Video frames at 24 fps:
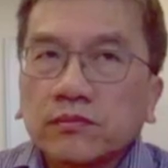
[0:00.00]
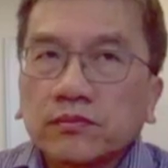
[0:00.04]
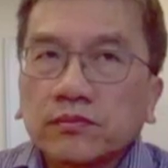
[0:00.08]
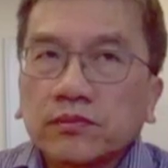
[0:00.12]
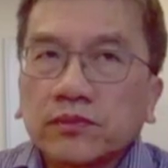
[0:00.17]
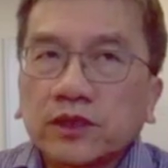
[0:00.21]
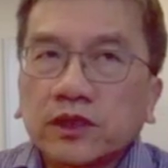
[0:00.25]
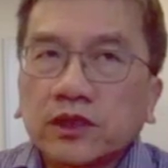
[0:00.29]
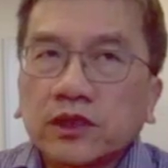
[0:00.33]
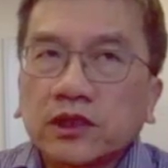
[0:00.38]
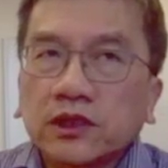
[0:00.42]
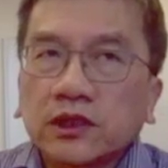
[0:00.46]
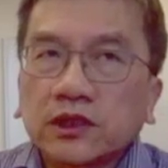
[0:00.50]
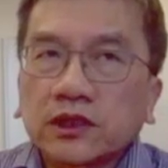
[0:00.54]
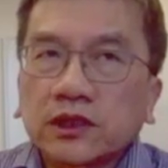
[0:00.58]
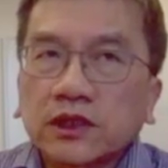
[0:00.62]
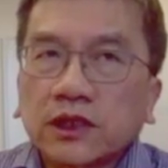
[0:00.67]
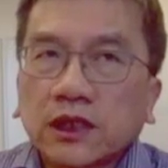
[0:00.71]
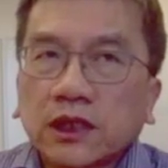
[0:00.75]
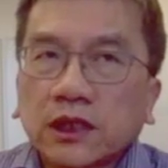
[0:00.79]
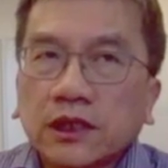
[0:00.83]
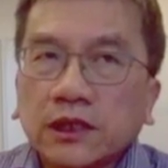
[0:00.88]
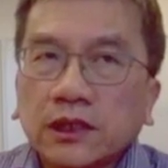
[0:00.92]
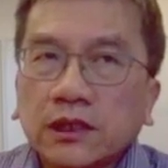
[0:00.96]
because
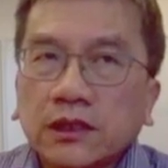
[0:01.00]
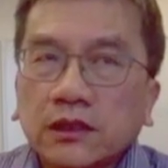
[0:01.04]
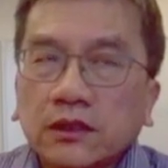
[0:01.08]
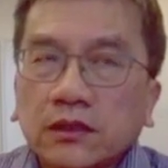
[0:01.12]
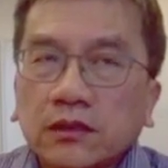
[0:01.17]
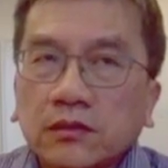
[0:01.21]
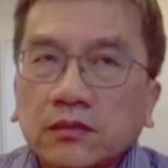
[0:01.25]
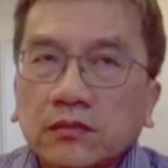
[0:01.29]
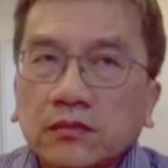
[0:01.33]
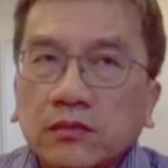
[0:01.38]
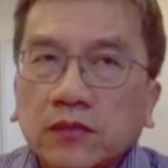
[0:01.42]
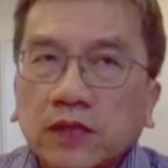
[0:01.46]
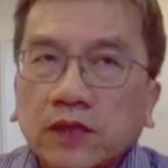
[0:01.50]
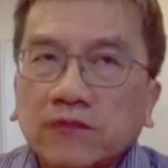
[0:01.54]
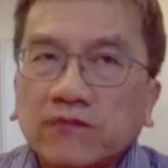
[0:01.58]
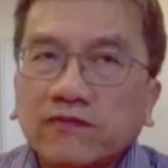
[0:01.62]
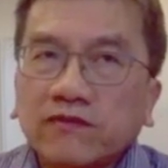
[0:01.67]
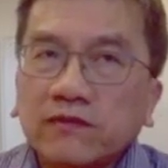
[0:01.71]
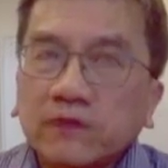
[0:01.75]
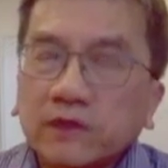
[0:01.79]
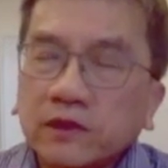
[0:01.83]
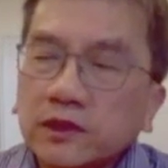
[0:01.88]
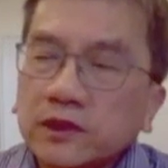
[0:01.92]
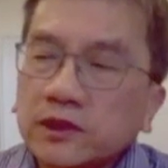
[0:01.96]
my
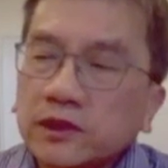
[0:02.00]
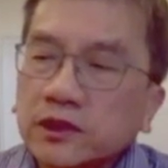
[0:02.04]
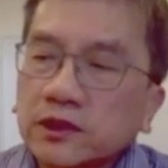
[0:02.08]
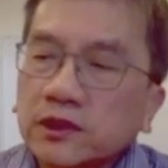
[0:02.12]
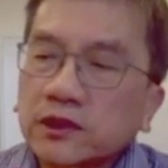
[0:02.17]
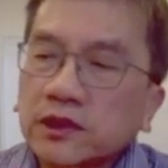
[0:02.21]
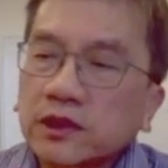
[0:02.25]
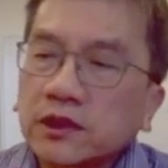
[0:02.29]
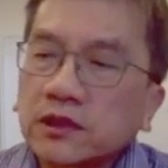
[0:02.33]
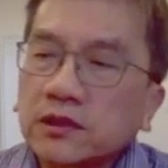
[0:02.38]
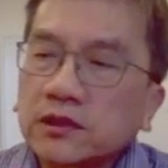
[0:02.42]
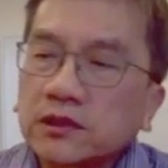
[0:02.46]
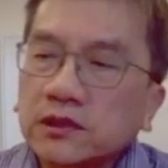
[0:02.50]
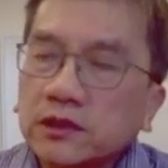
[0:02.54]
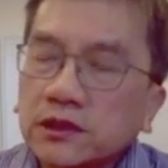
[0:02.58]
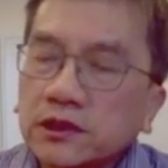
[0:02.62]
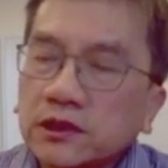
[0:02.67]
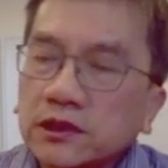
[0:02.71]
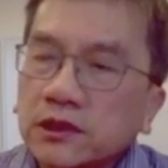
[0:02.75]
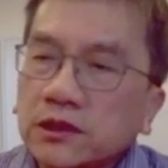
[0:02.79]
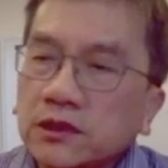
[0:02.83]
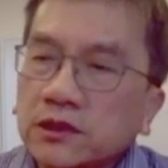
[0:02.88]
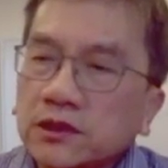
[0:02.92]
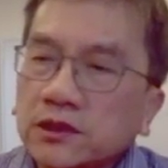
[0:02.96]
focus is
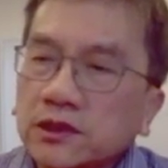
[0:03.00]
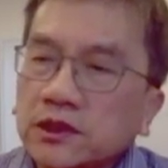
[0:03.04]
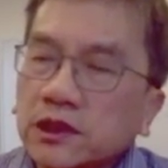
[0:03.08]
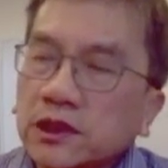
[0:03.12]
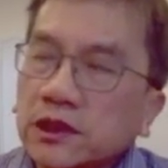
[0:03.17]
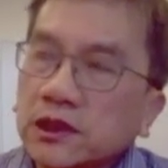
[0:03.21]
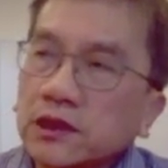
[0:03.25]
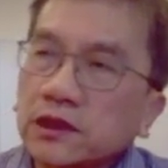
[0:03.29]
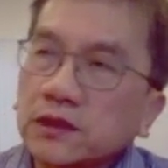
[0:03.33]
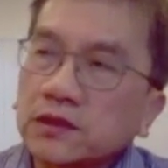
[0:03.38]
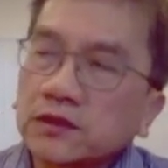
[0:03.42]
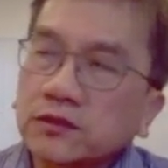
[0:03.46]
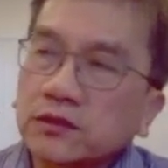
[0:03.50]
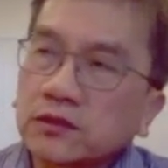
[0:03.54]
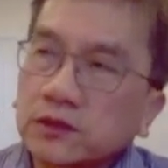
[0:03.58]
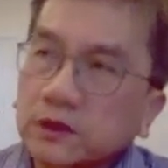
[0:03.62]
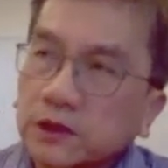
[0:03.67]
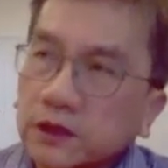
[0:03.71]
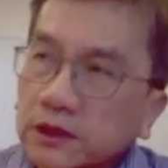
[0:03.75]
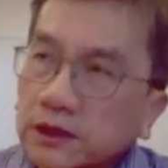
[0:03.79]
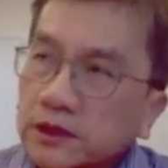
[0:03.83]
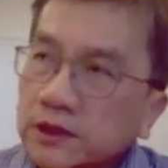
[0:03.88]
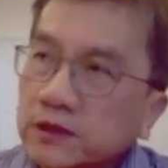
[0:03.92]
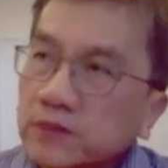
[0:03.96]
currently on Chinese
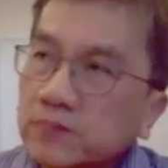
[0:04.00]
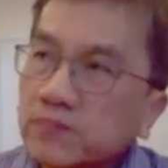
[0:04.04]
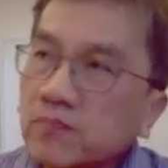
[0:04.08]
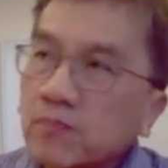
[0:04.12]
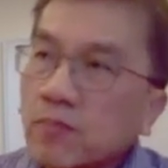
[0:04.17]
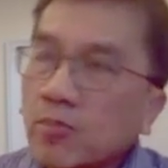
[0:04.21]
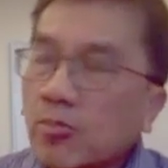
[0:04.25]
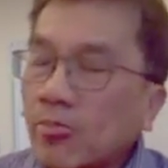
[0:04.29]
translation,